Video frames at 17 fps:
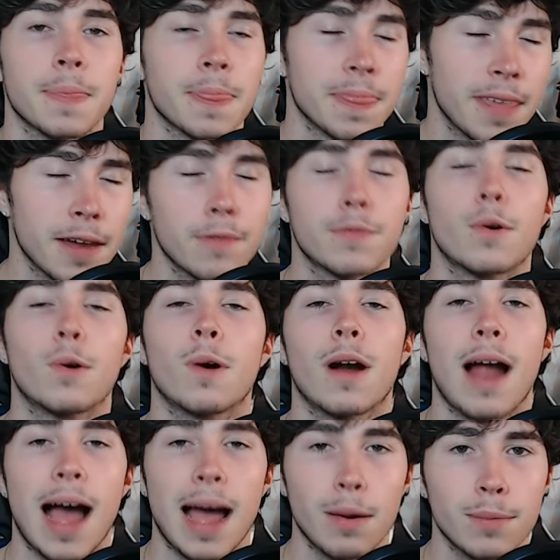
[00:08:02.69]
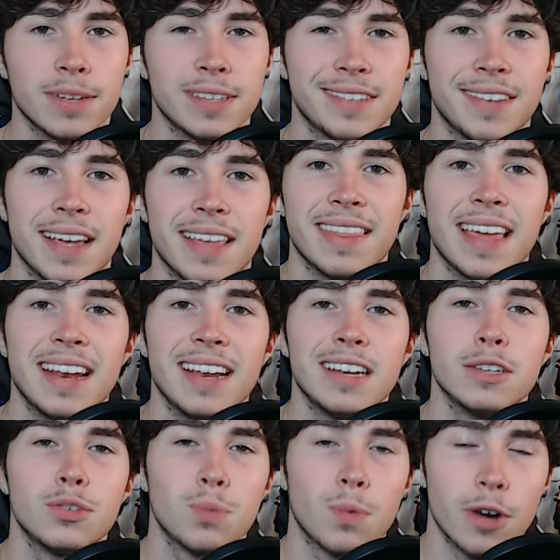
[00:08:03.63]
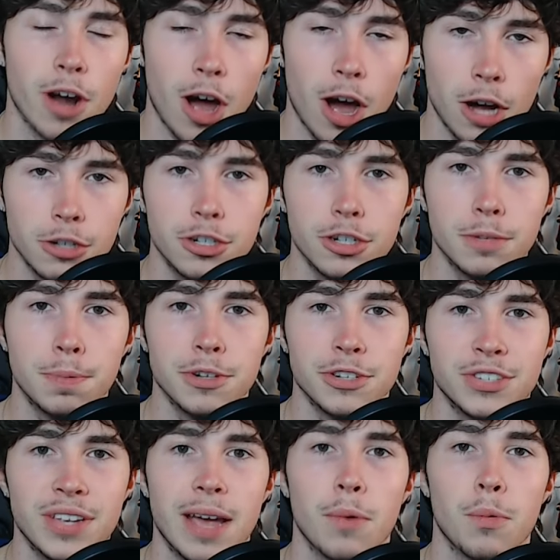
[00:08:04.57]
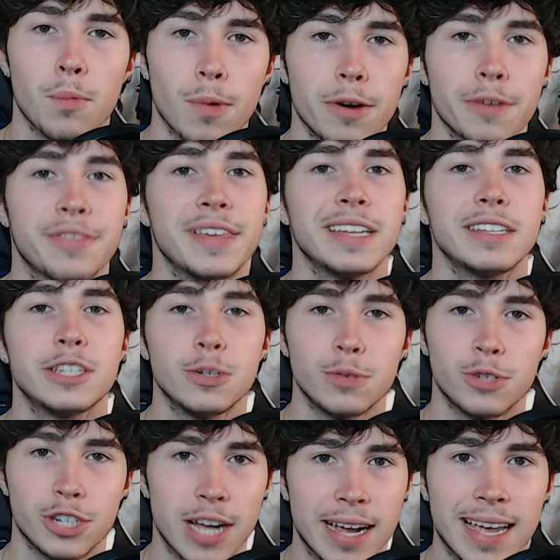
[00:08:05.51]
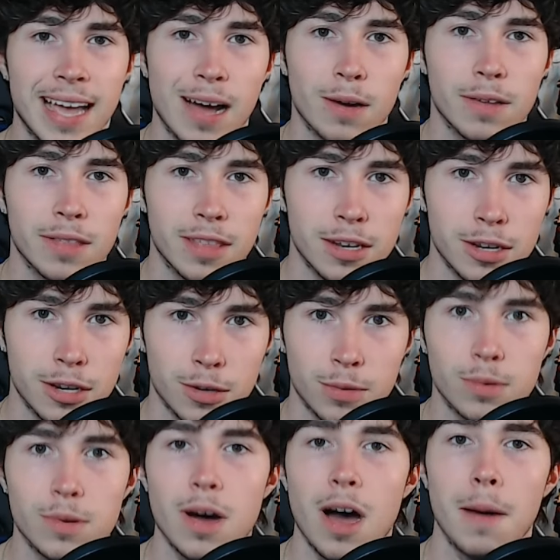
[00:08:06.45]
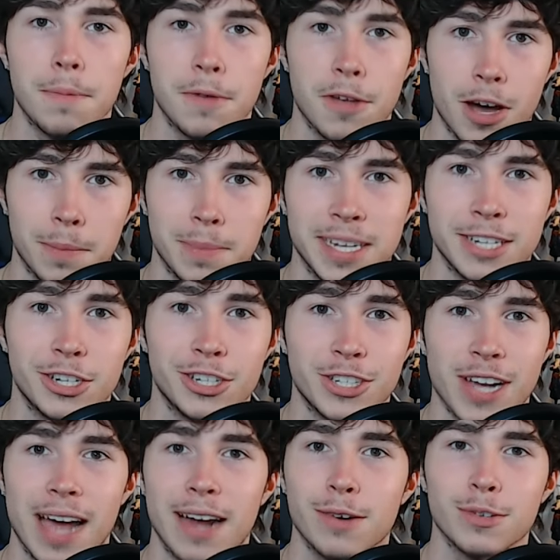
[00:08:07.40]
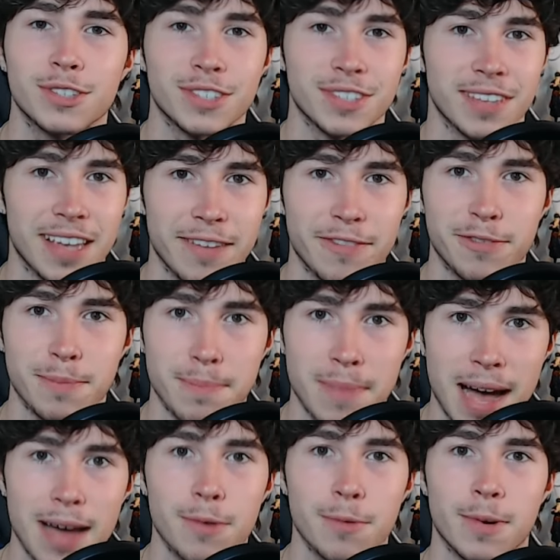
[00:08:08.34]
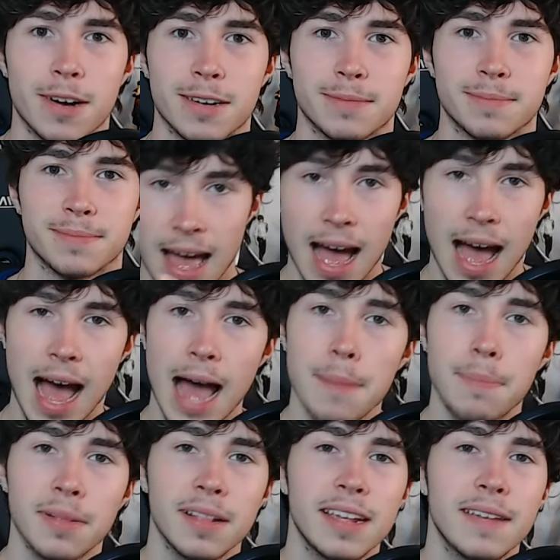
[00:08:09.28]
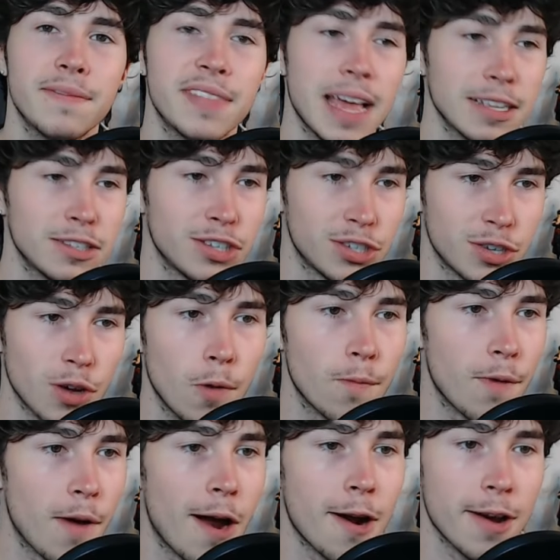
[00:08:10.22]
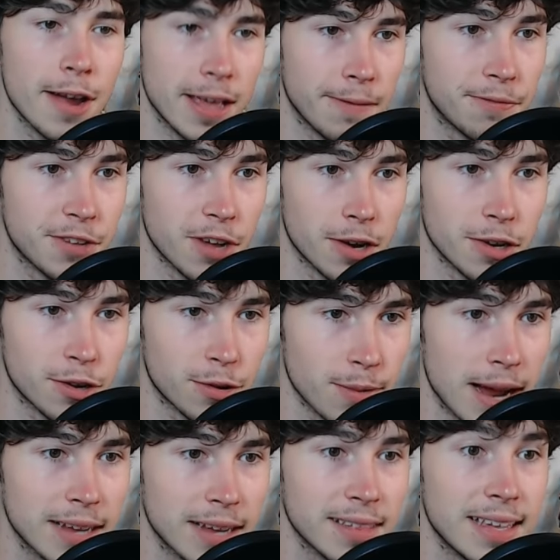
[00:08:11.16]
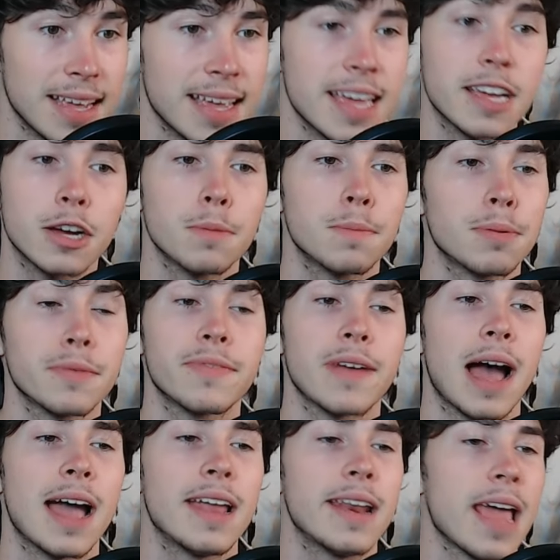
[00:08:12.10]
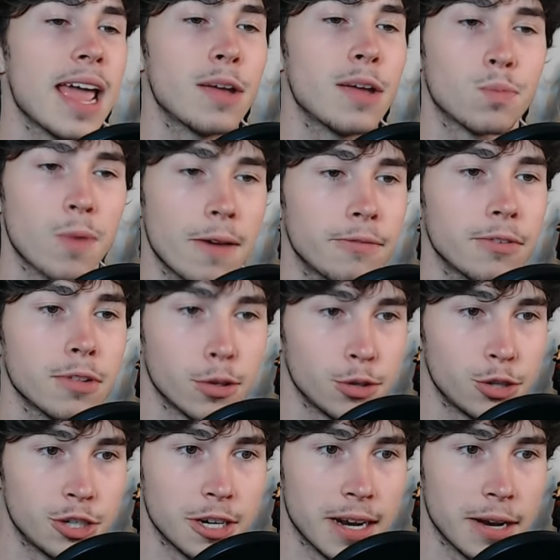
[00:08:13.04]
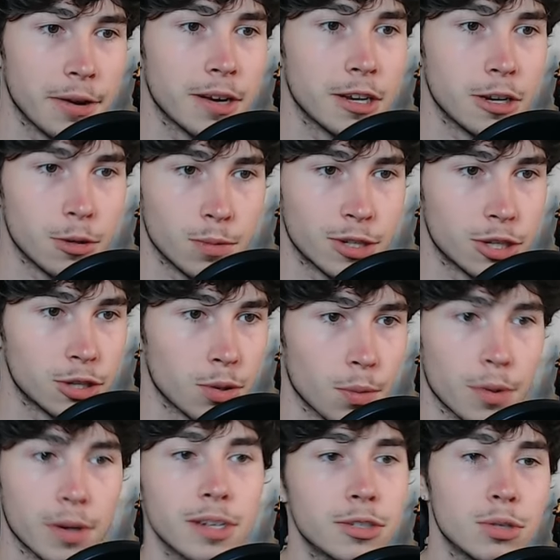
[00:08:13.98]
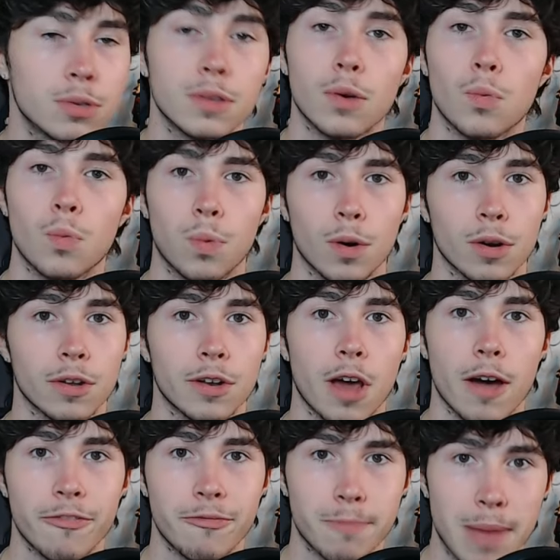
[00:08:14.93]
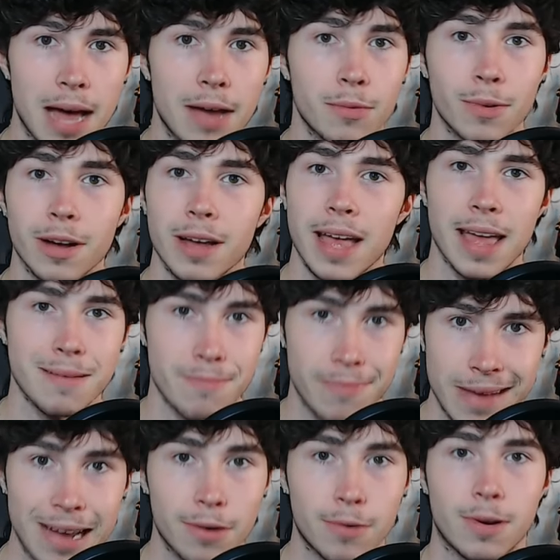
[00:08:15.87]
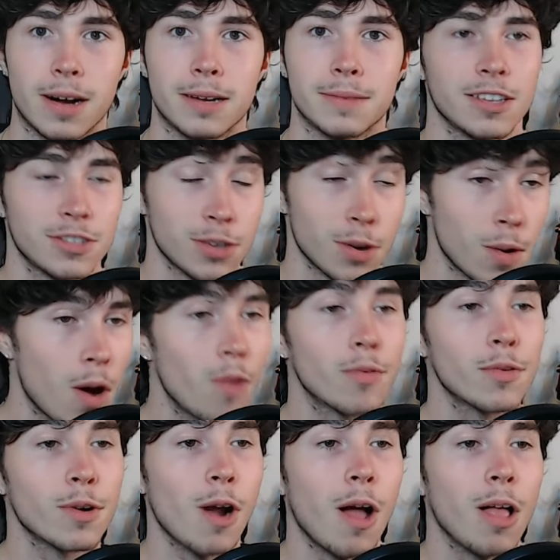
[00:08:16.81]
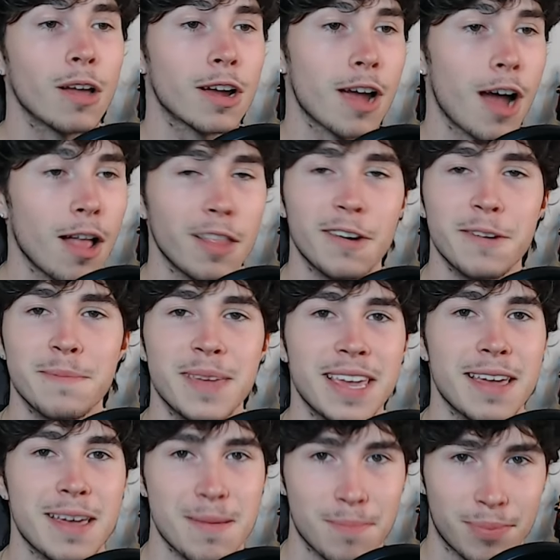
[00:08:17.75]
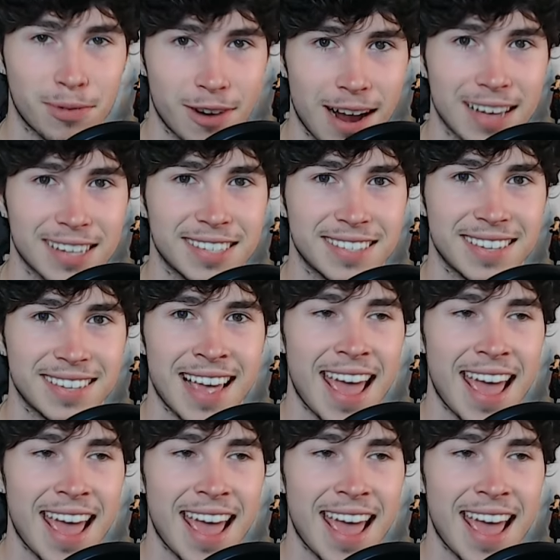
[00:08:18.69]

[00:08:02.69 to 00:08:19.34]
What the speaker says: Therefore, I would say it is 100% worth it to check out the new upcoming Shadow Slave manhwa. I believe that so far, if done correctly, it could provide a revolutionary new story to the world of manhwa and manhwa. So overall, color me impressed.